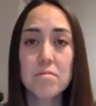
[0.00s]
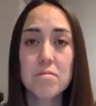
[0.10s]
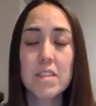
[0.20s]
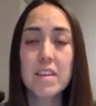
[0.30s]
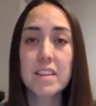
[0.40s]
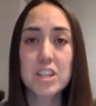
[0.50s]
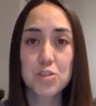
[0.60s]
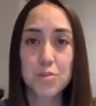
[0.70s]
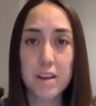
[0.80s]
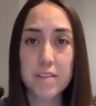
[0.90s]
the thing that's
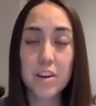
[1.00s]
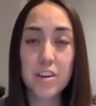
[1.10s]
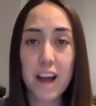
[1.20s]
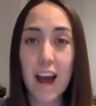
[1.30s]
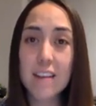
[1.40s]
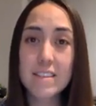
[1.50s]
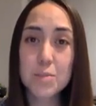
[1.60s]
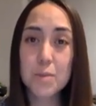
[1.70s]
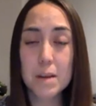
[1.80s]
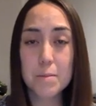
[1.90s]
driving her to act this
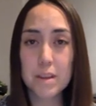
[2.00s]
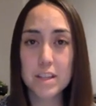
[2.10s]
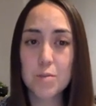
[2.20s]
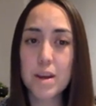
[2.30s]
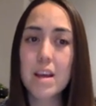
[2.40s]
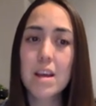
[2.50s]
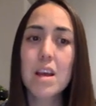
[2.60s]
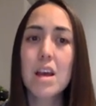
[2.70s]
way and be this way,